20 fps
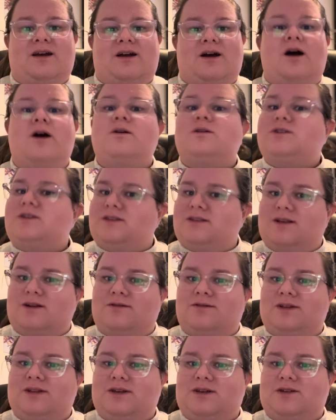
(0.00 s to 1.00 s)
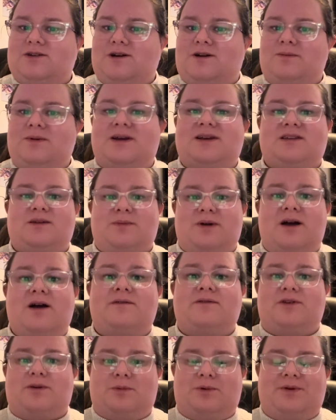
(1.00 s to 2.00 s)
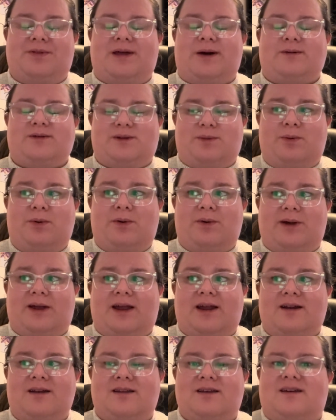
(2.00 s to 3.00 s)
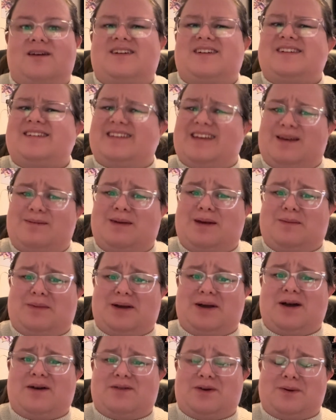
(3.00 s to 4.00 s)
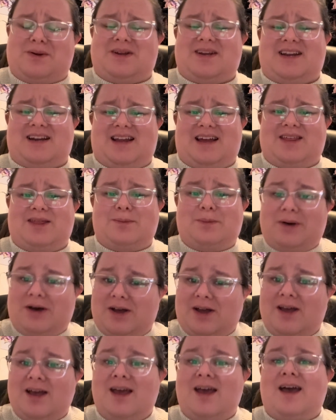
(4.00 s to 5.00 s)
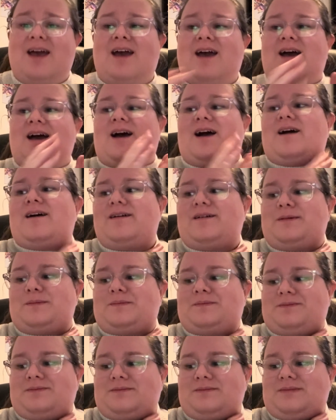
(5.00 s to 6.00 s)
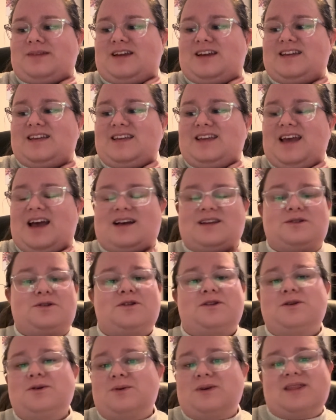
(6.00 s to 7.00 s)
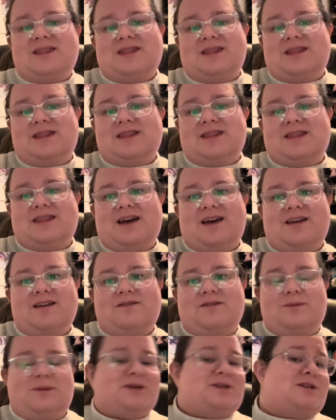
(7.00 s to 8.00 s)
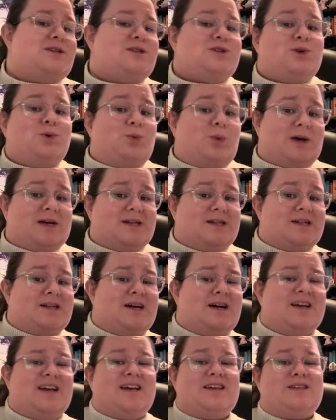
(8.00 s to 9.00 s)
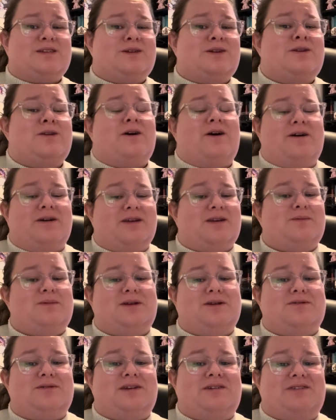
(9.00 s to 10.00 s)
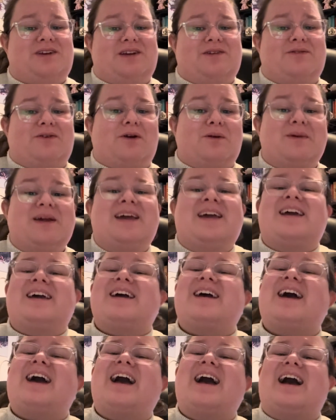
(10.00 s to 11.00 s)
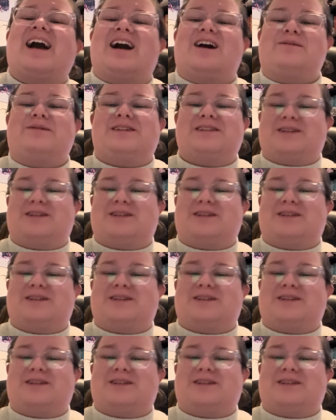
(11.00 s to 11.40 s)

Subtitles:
oh, she's done a really good job because I'm uncomfortable and that was the point, to it made me uncomfortable, I didn't like the book. Yes, do with that information as you will. It's not going to be a reread for me. And it's